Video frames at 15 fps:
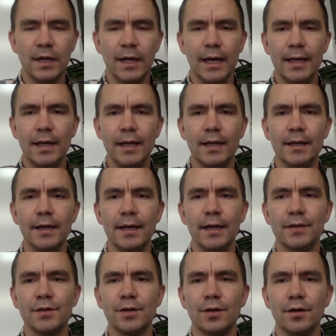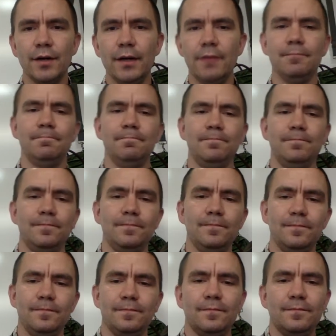And then get it turned in.
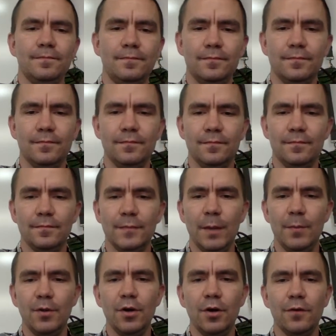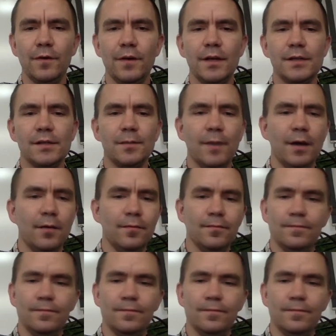Let me know if you need some help.